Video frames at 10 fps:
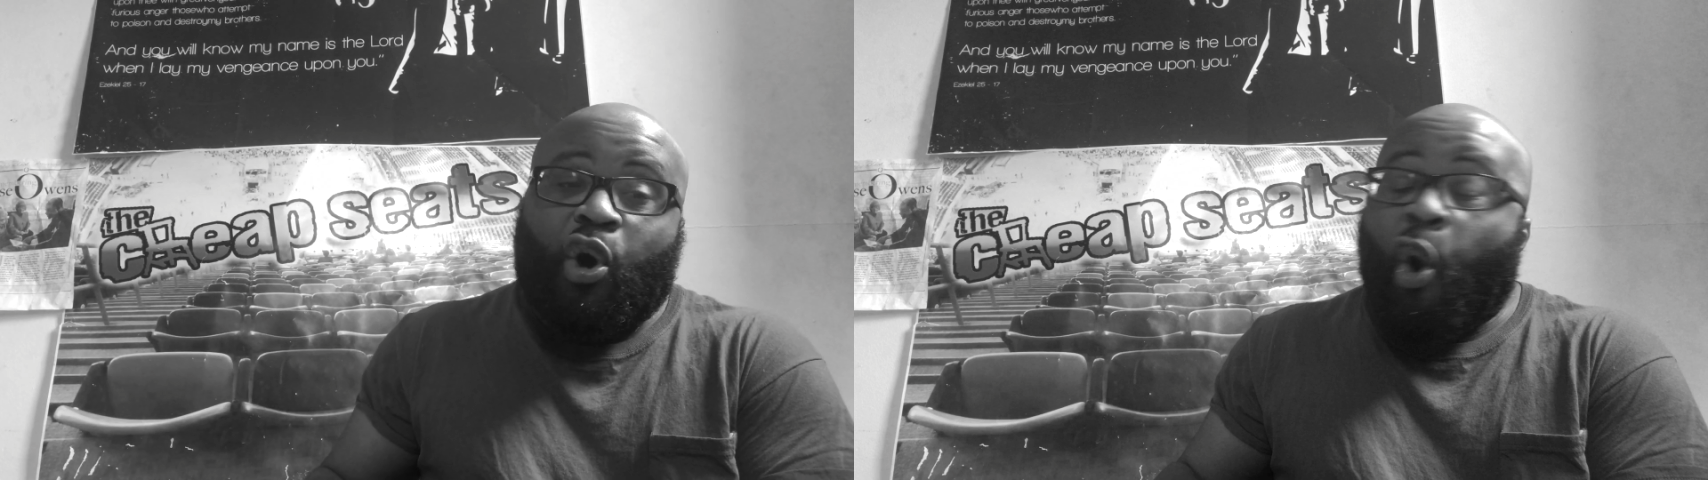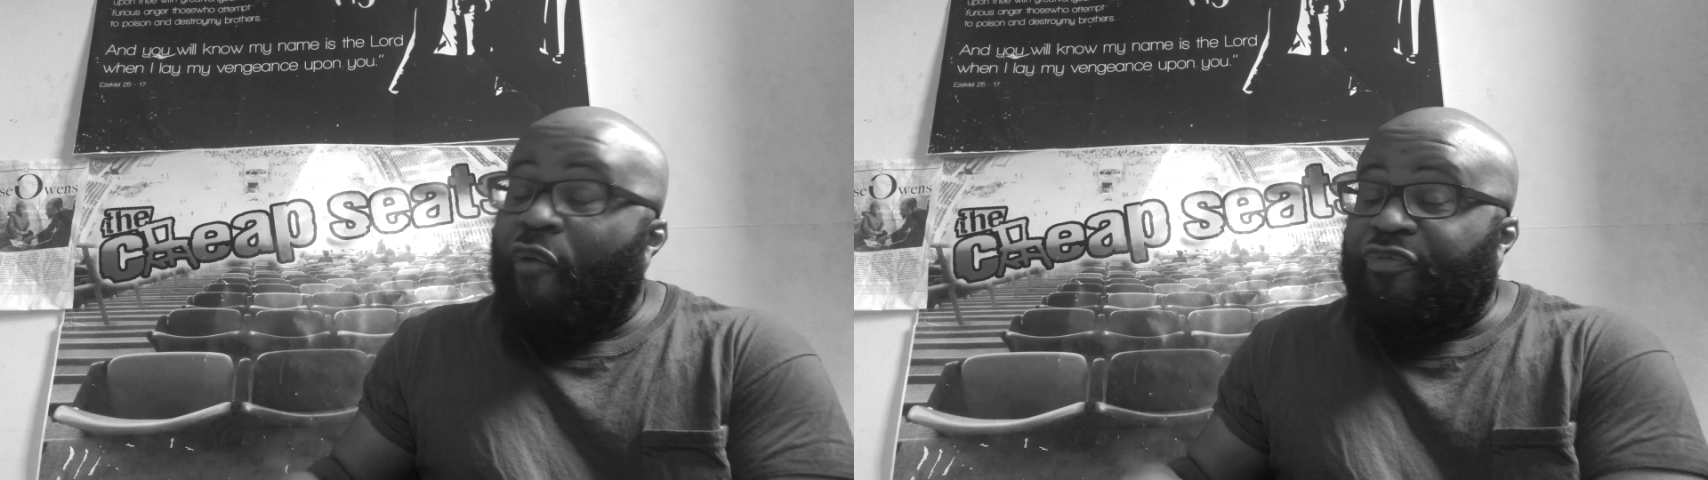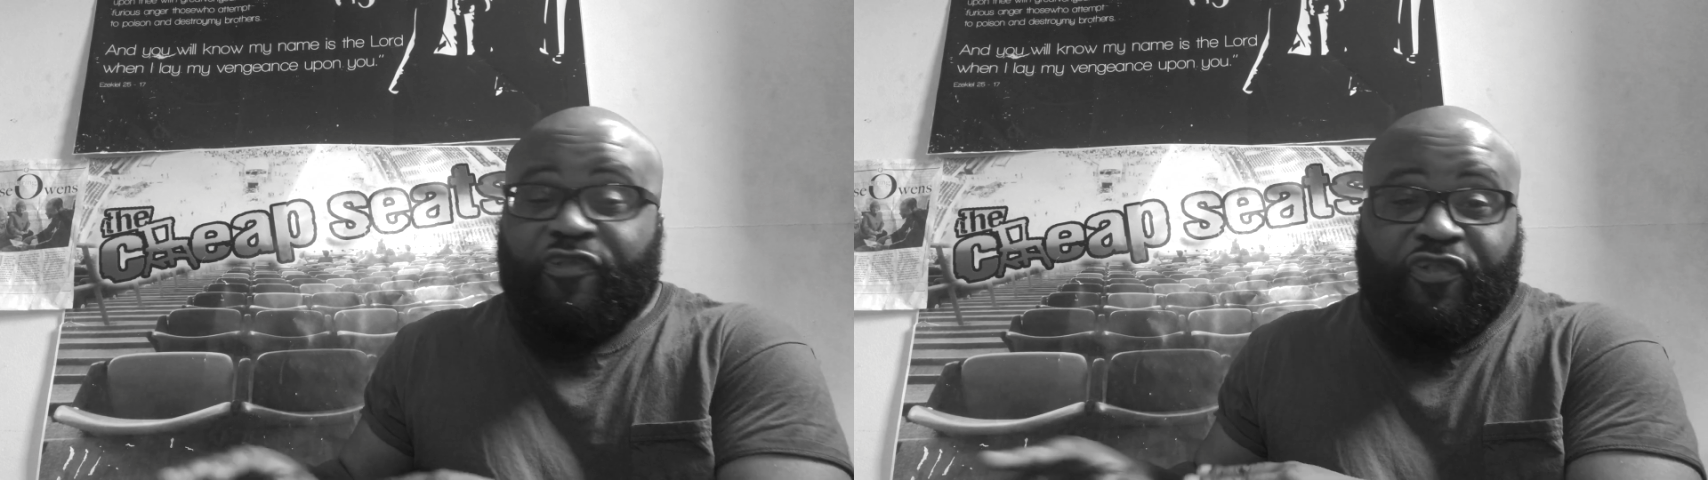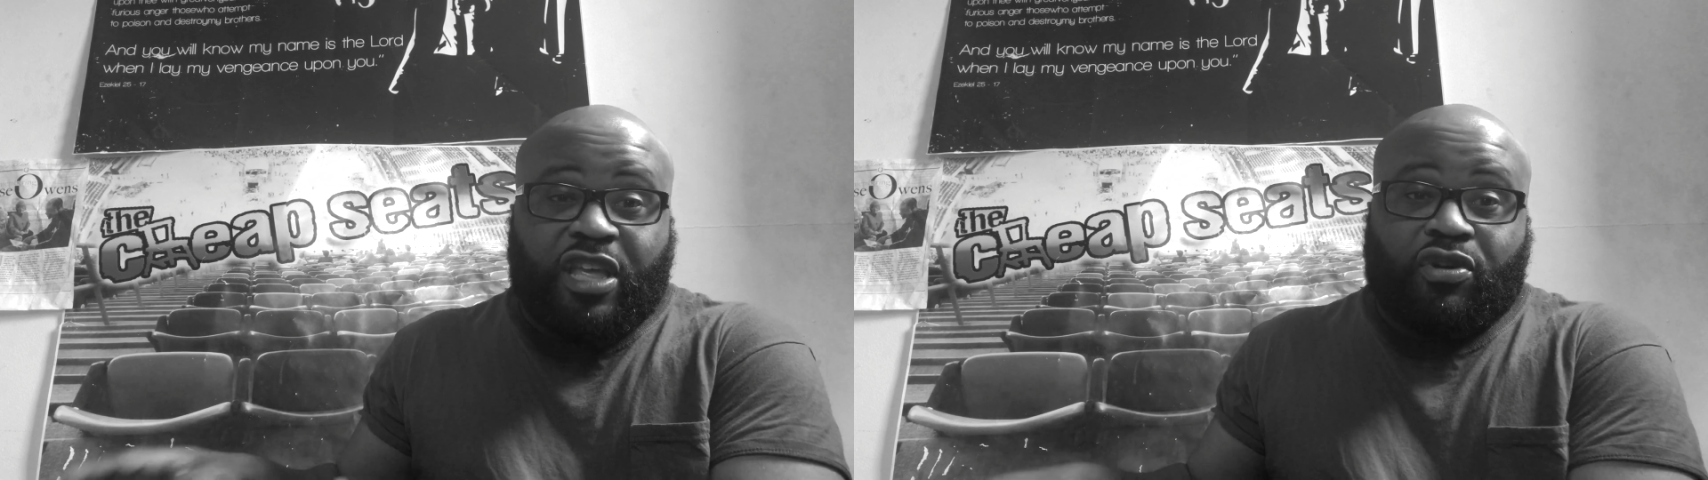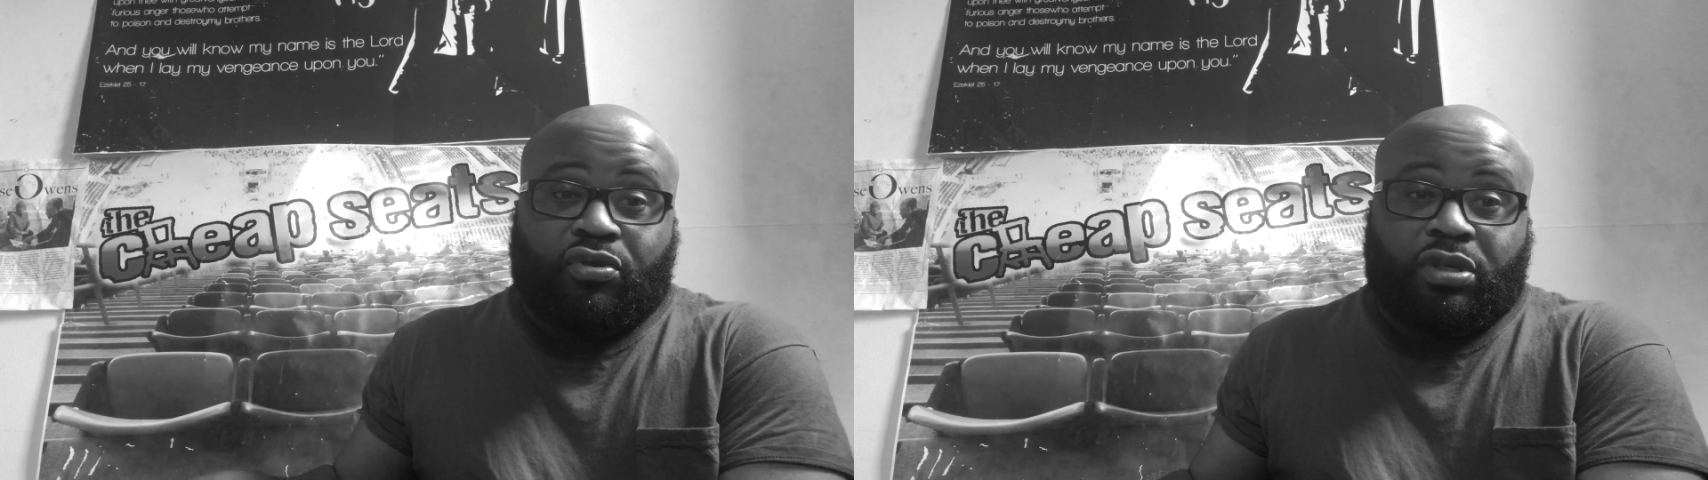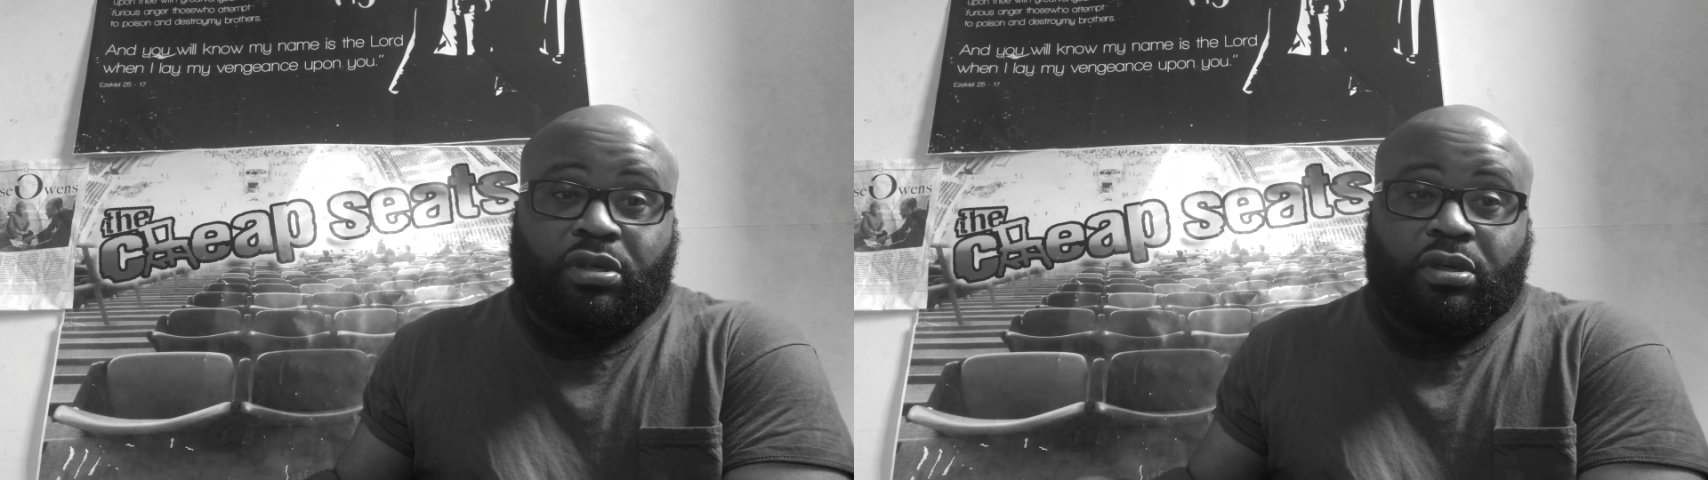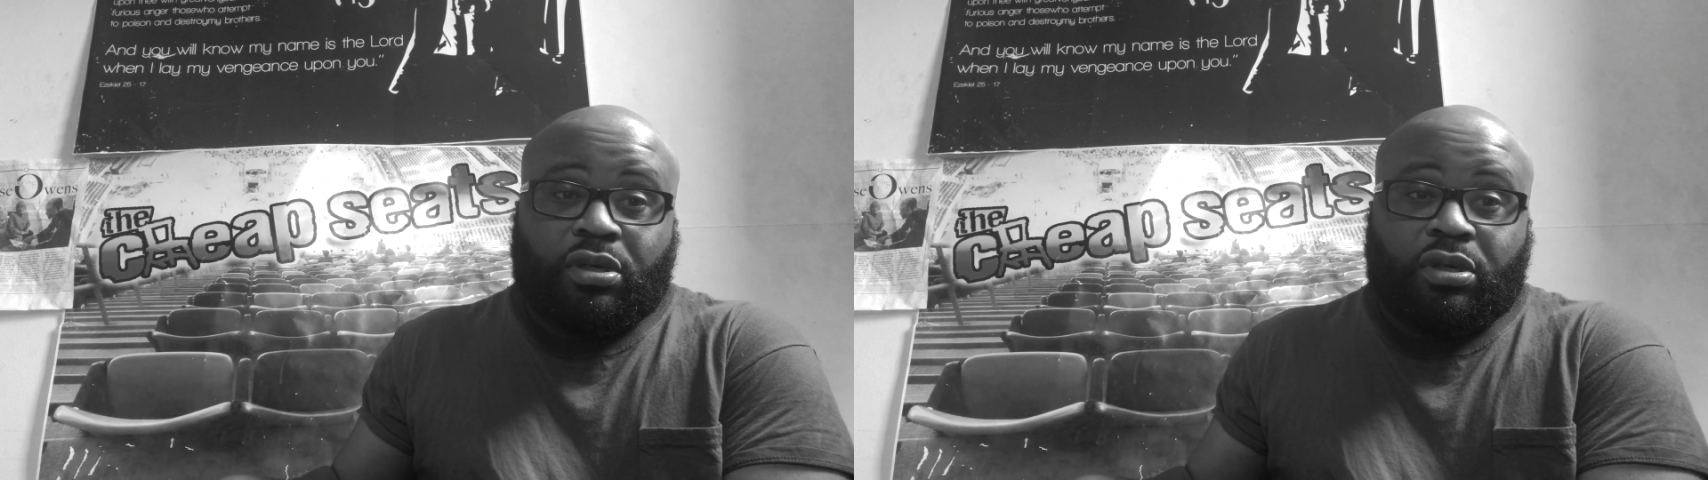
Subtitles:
off the field